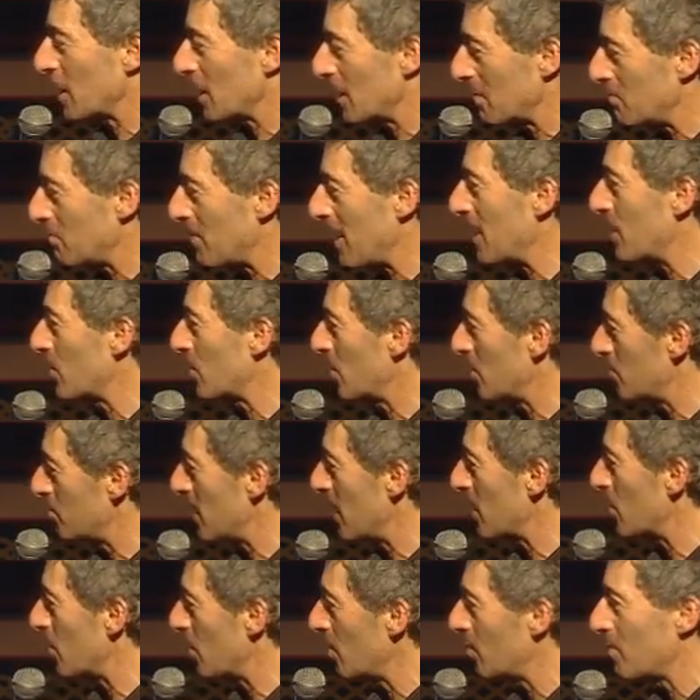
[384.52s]
getting better and
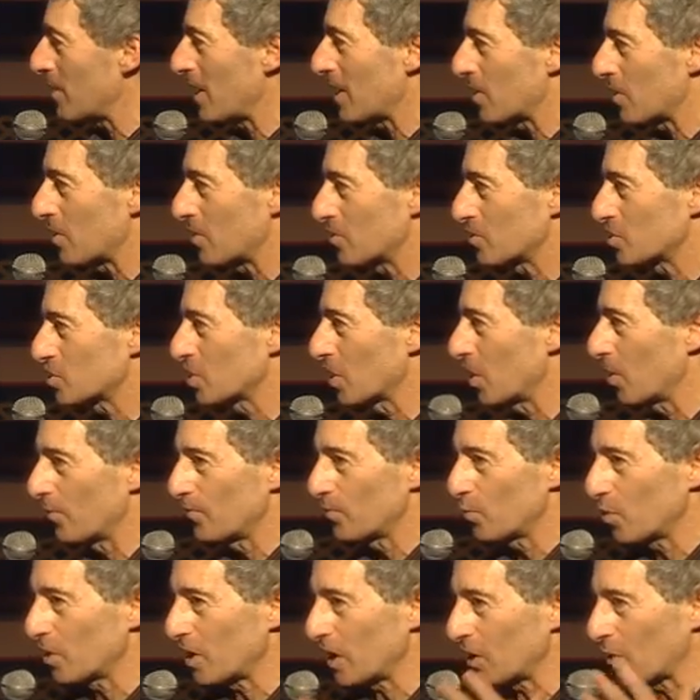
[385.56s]
better and better. So
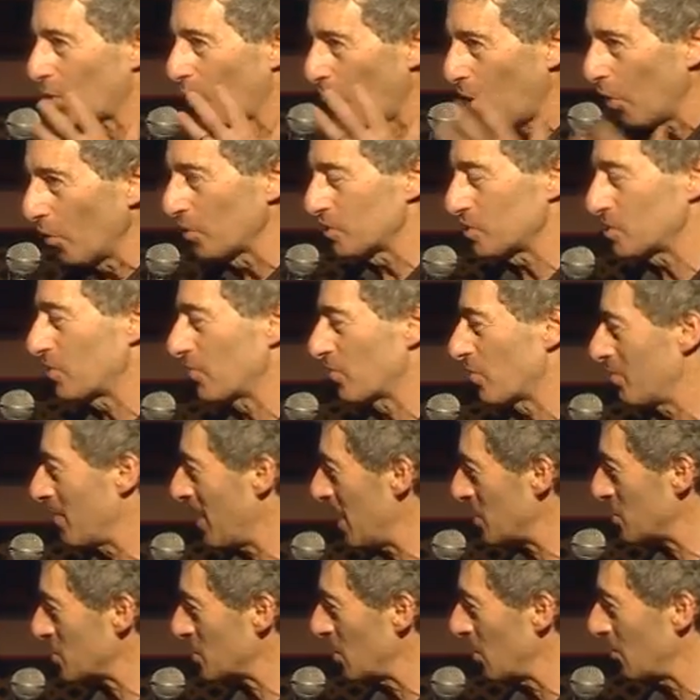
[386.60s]
we're getting all this
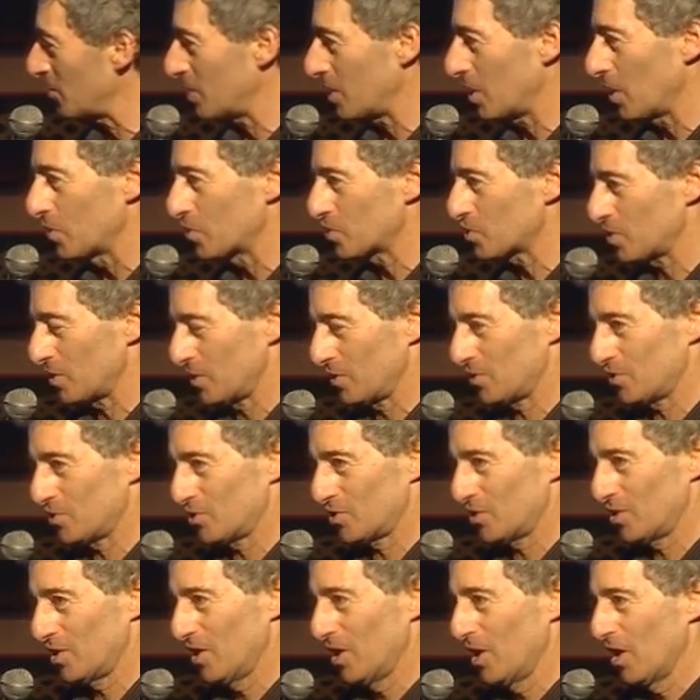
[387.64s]
information over the
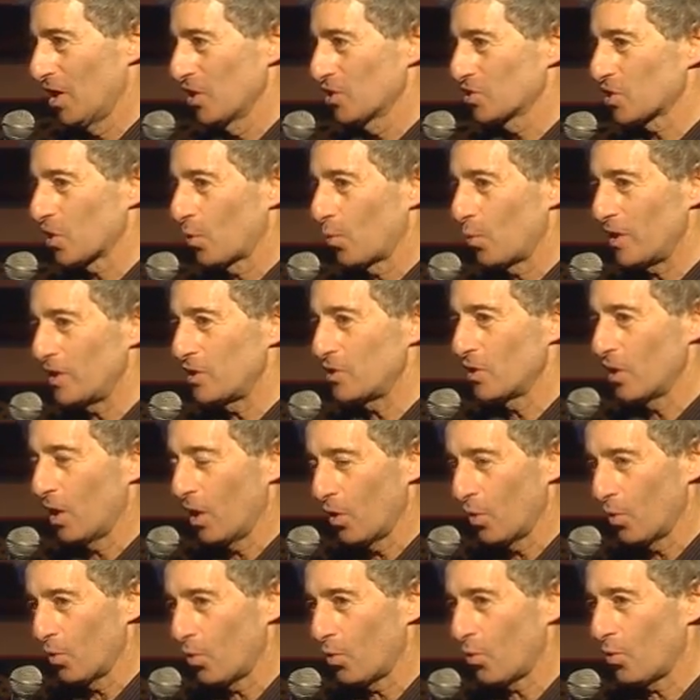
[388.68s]
oceans. So we
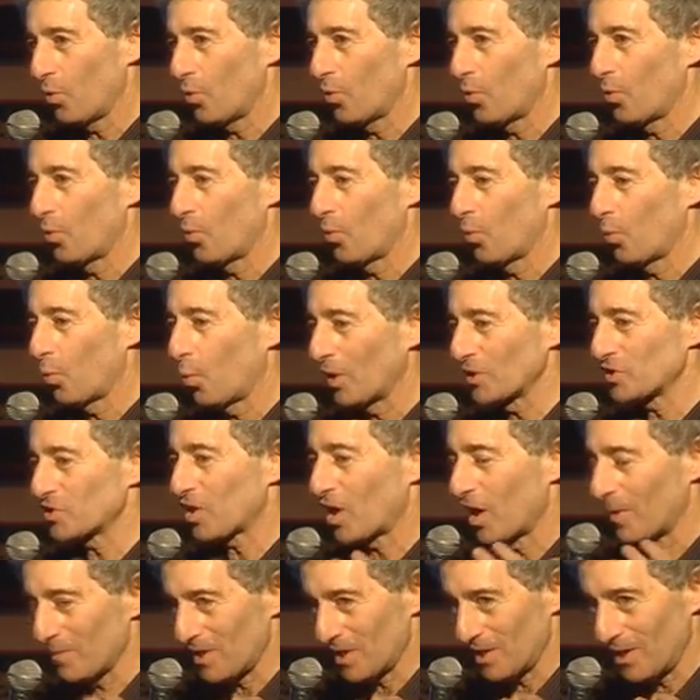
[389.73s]
know what's
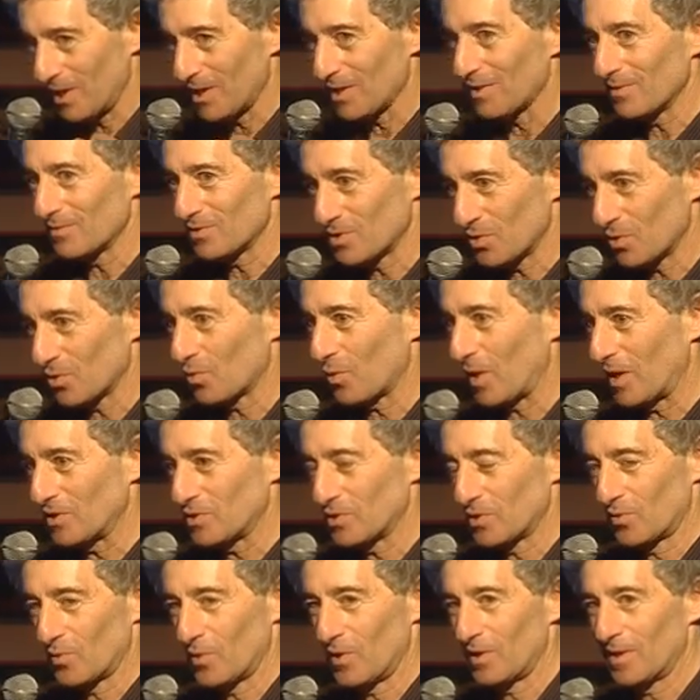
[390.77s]
coming in to a great
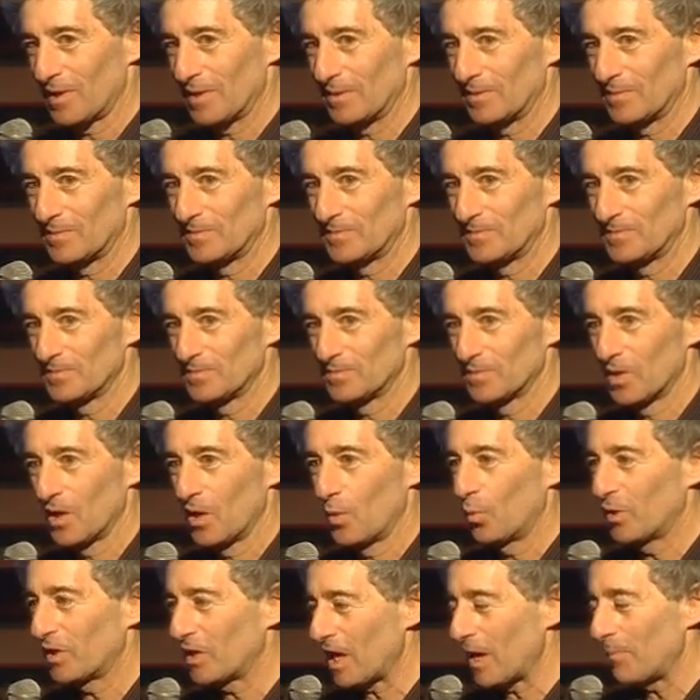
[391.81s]
degree.
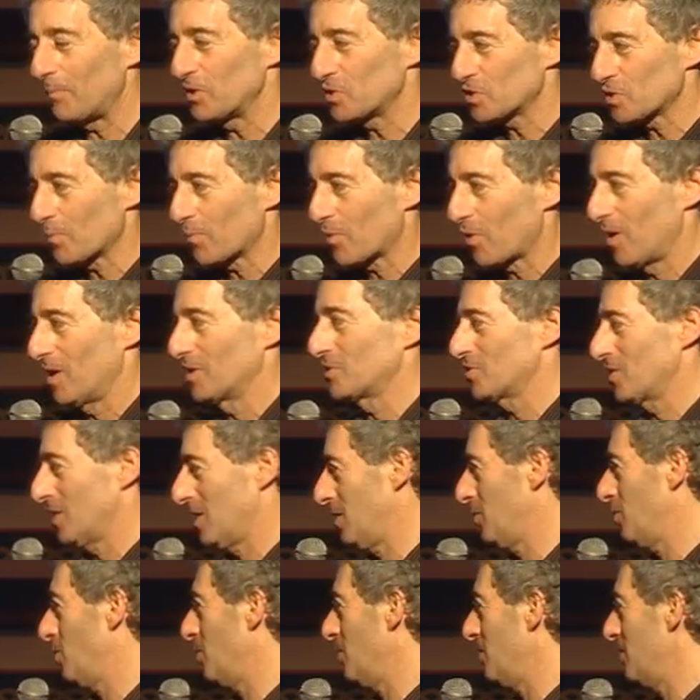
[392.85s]
We can't be surprised
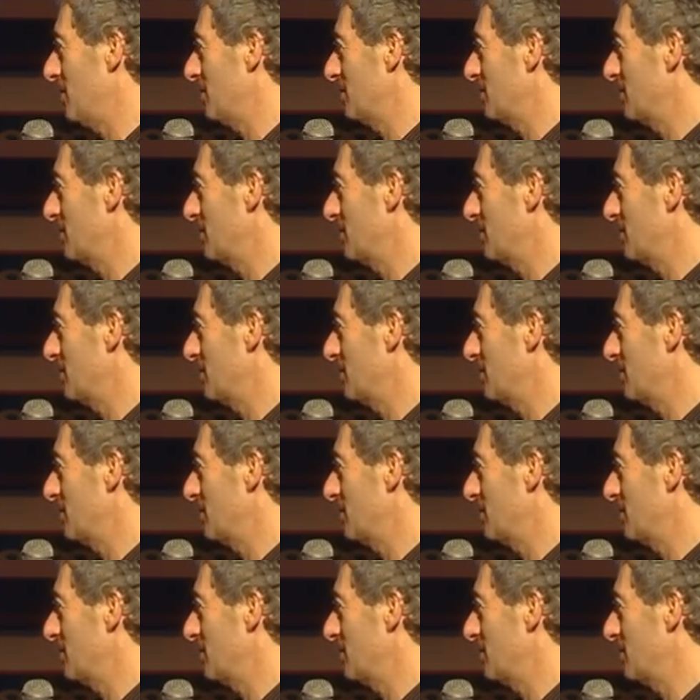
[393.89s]
anymore.